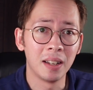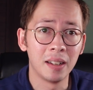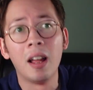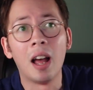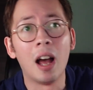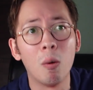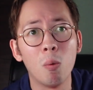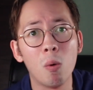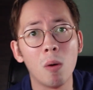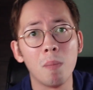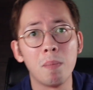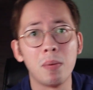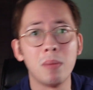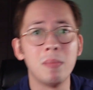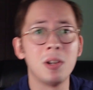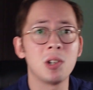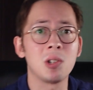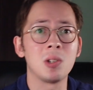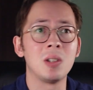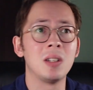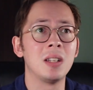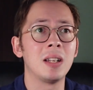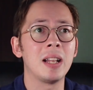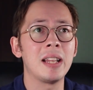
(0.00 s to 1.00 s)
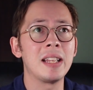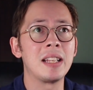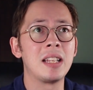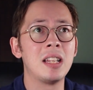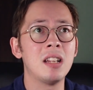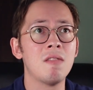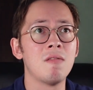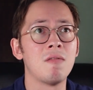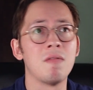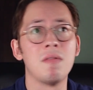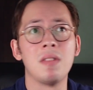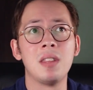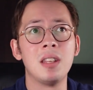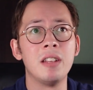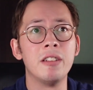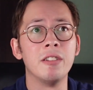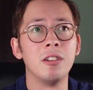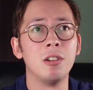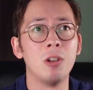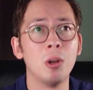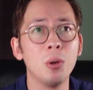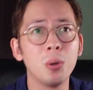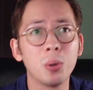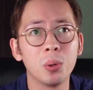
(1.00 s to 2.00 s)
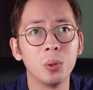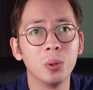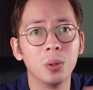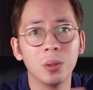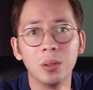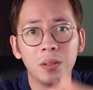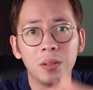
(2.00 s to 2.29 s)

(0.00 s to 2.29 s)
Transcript: At what permission did I give the local